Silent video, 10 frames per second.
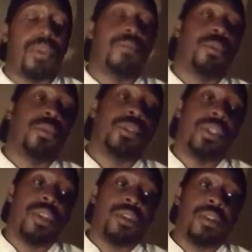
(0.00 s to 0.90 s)
food
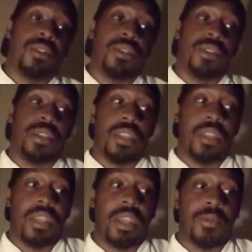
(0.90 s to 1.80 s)
sears,
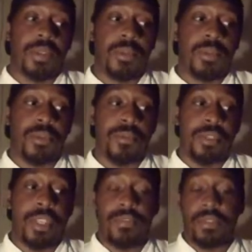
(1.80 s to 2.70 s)
it helps to build
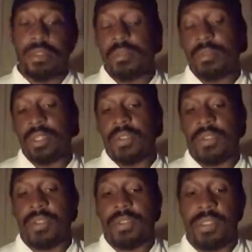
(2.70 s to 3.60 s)
flavor
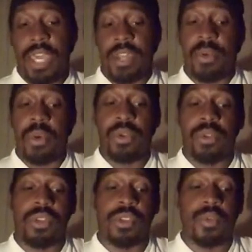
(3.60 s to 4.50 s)
because that
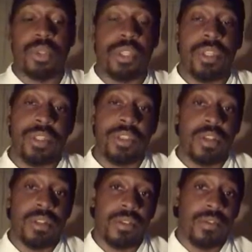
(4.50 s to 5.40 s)
oil is a really good
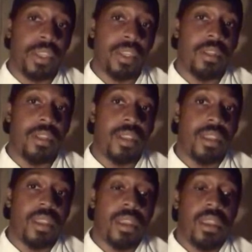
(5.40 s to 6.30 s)
conductor of heat.
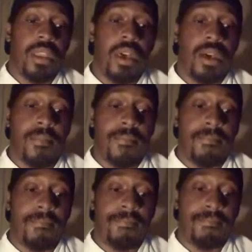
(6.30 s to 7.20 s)

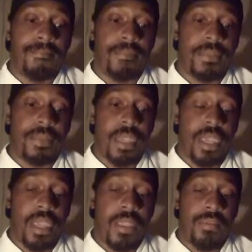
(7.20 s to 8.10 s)
And
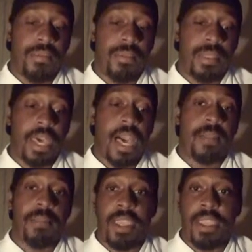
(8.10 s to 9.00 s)
the
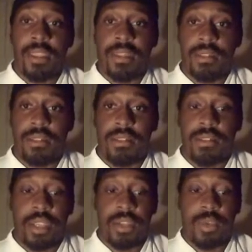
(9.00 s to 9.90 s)
hot pan
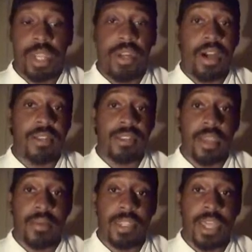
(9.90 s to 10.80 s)
and direct
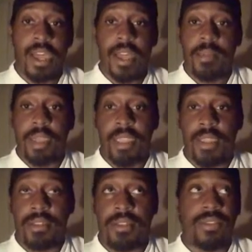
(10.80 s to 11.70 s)
contact with that hot
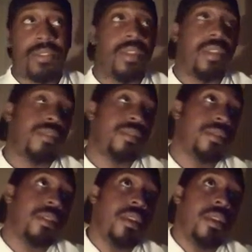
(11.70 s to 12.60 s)
pan, because
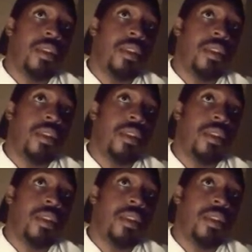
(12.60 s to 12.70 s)
it's